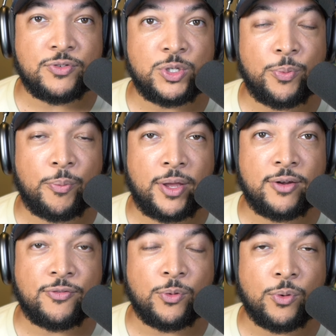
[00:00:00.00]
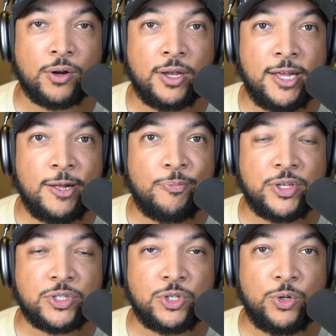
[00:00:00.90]
Superman for
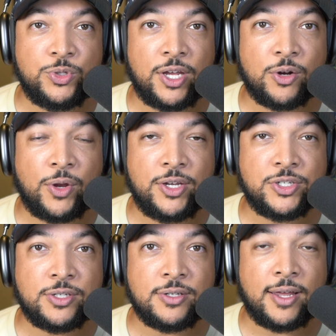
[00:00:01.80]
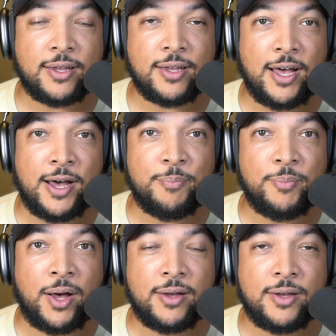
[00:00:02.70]
this new generation like
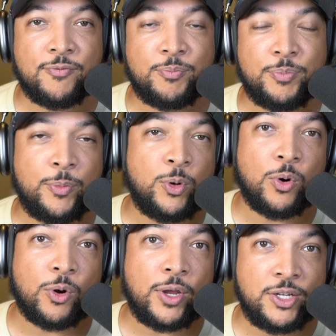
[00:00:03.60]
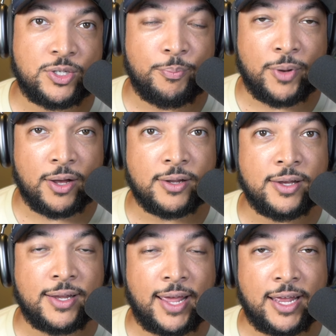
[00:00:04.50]
um, people who are into manga
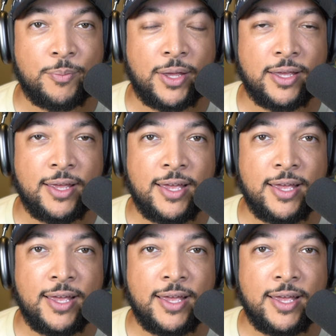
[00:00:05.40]
and anime.